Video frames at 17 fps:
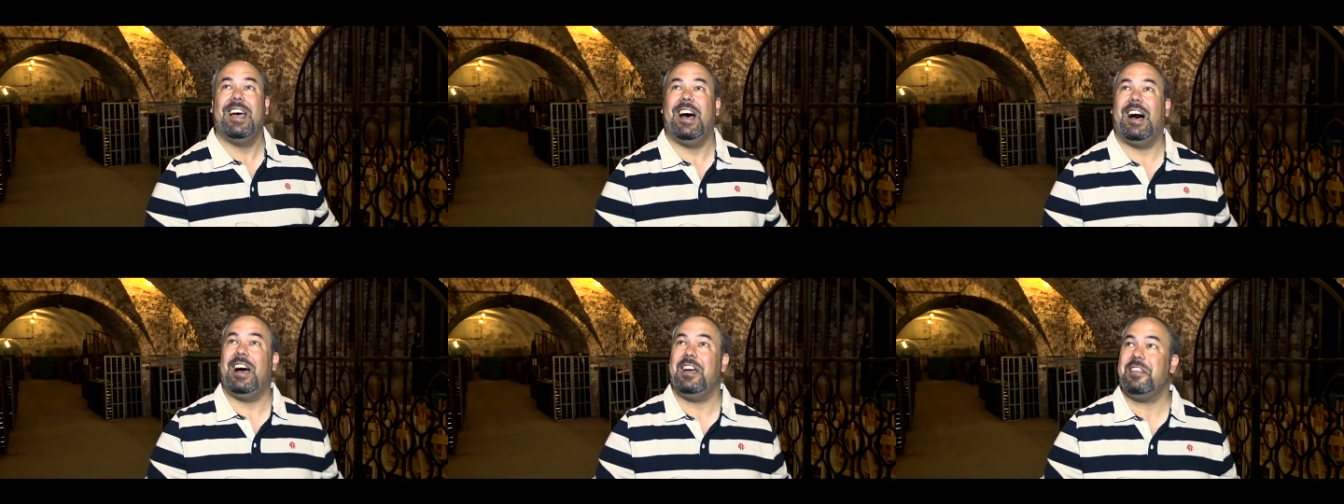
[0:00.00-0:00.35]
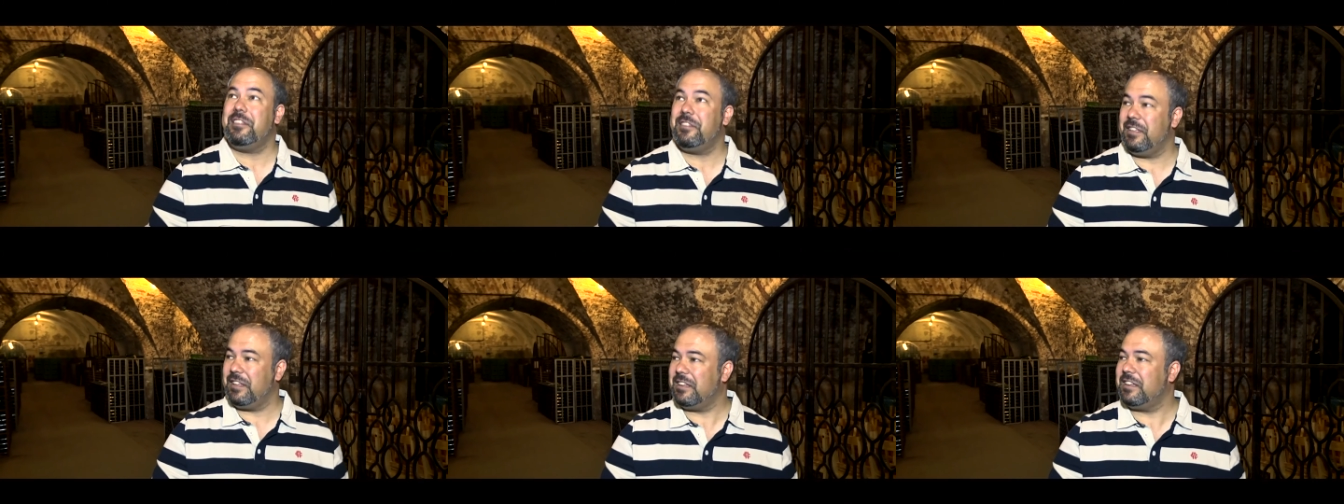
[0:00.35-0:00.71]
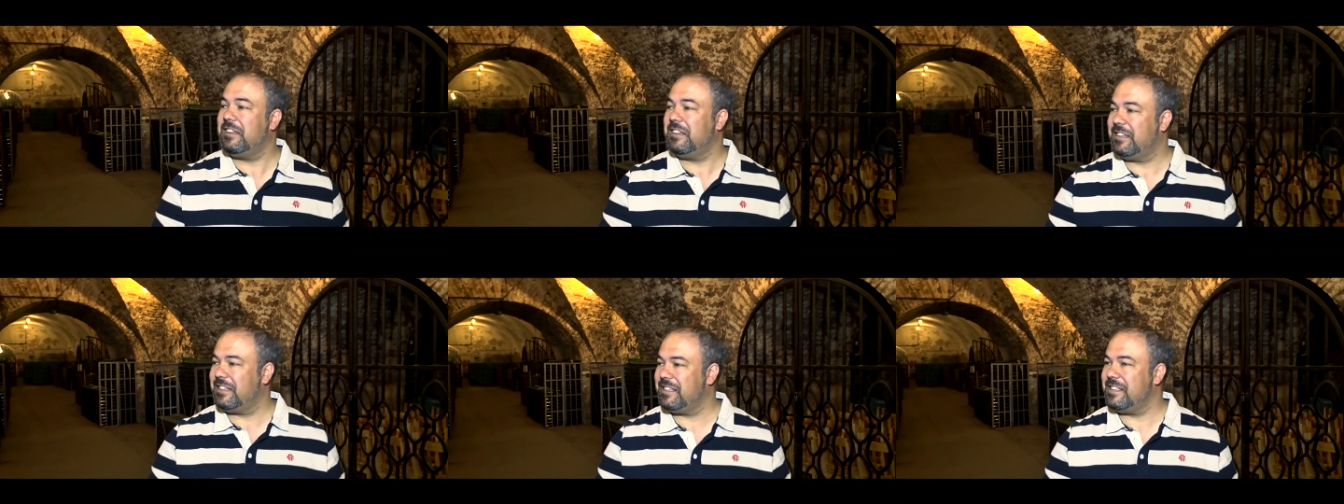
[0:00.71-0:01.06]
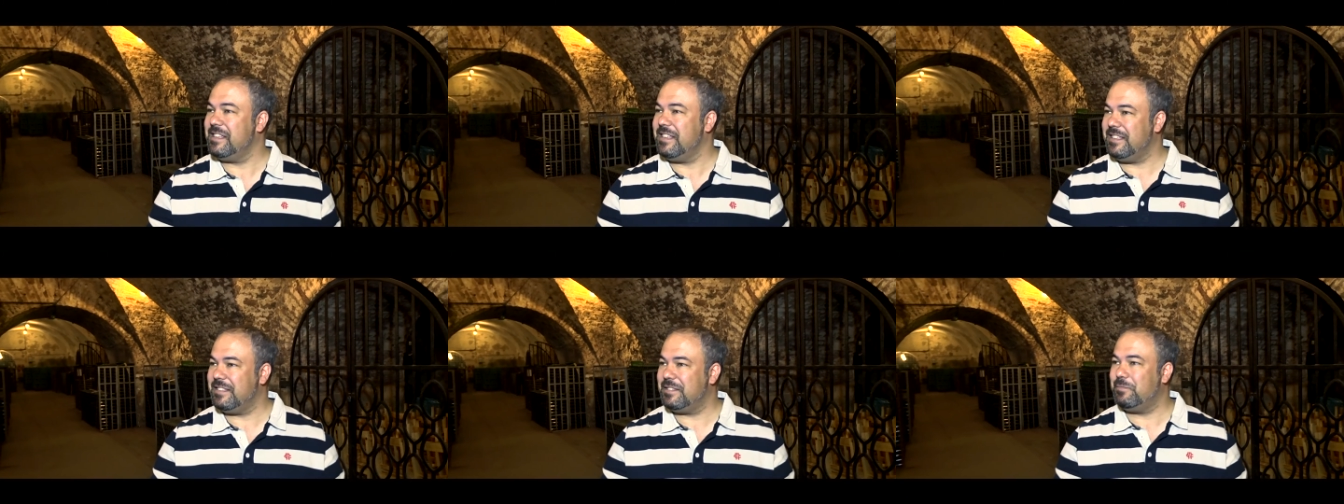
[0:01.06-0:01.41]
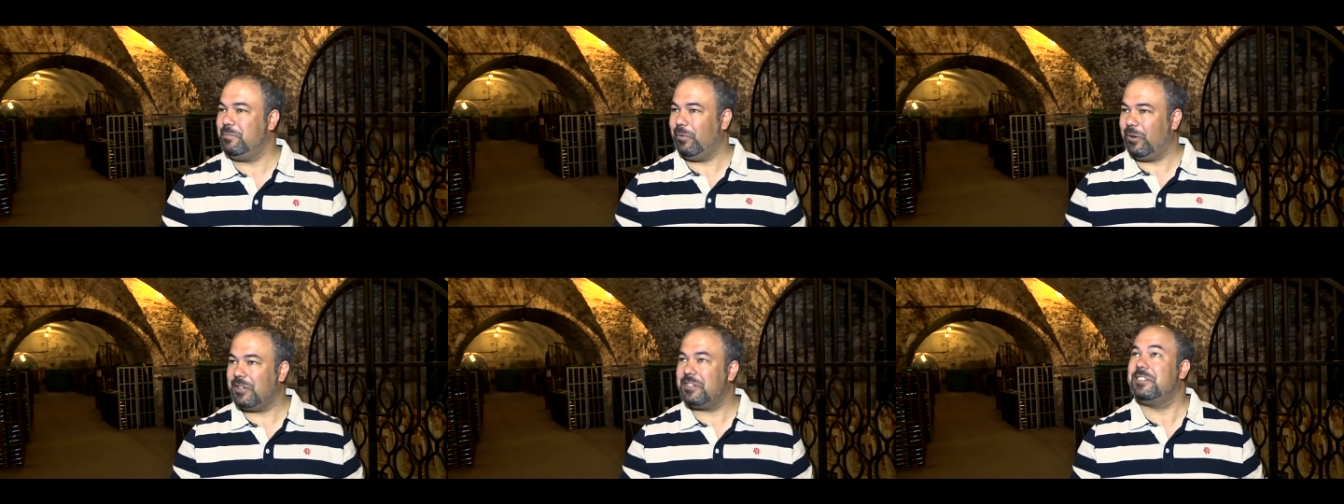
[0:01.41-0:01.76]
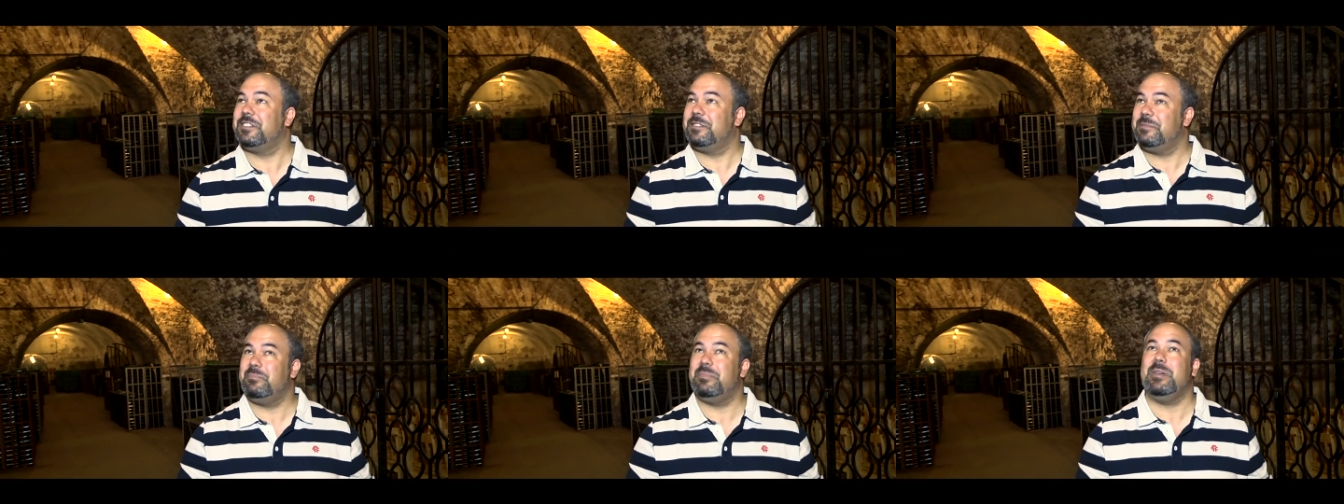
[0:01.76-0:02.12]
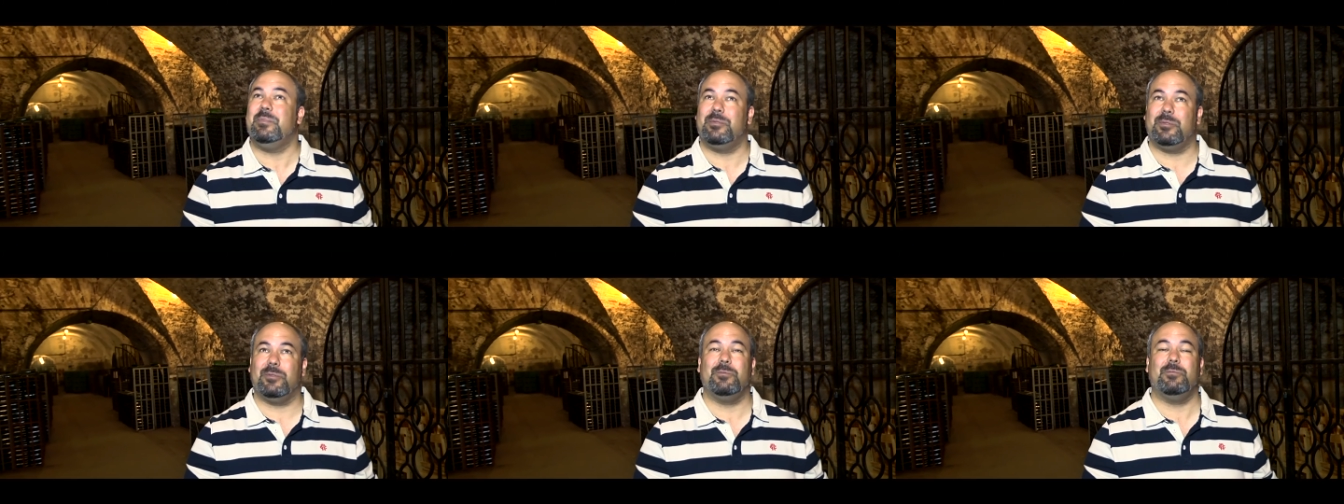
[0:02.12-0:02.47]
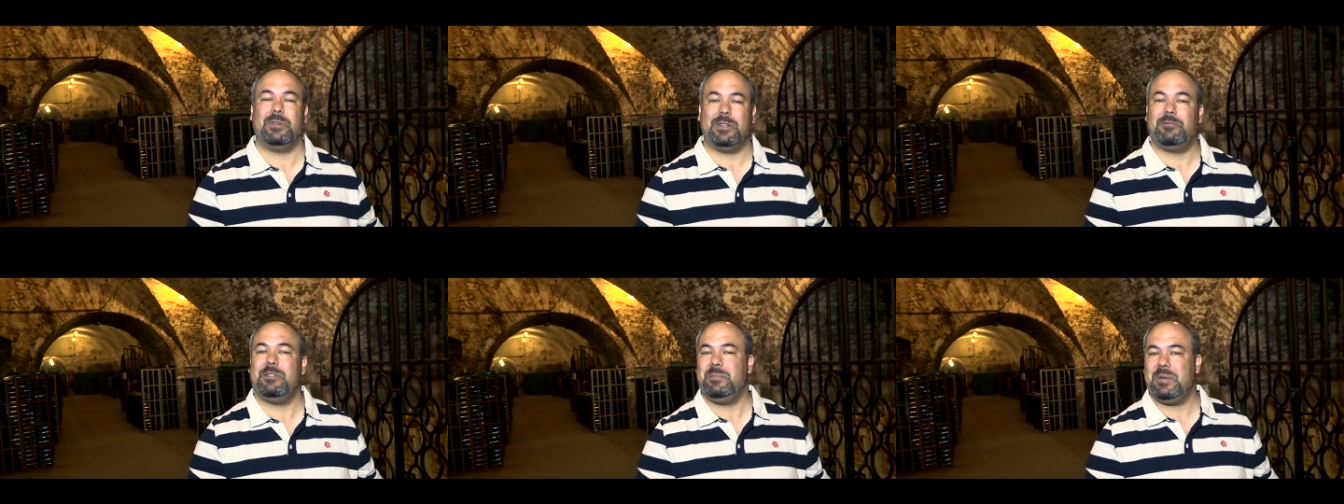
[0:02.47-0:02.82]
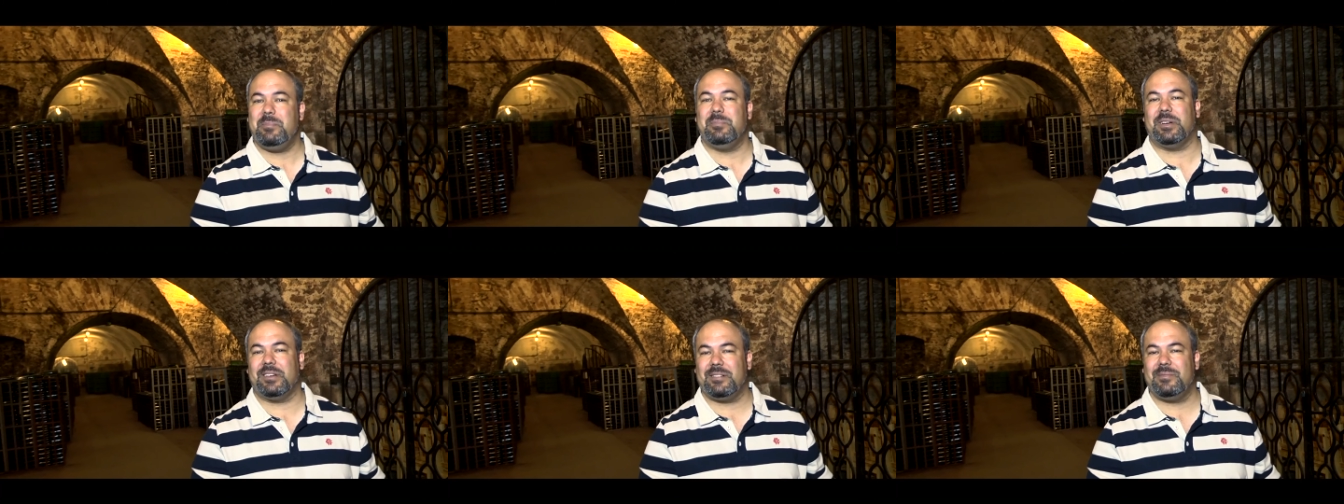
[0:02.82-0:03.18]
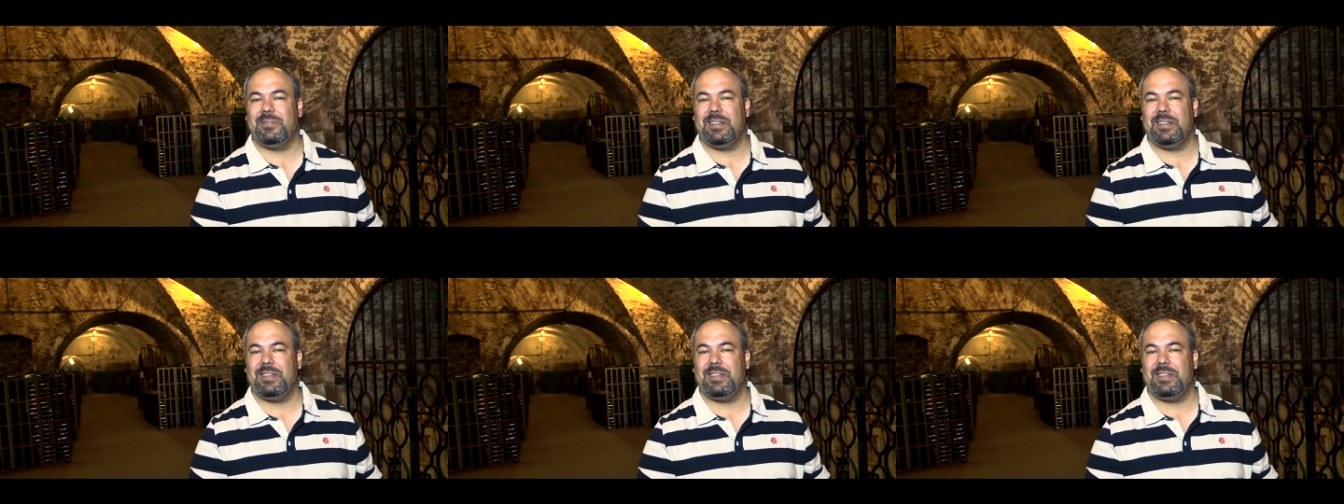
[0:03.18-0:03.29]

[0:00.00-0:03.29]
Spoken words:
I think, is what people will remember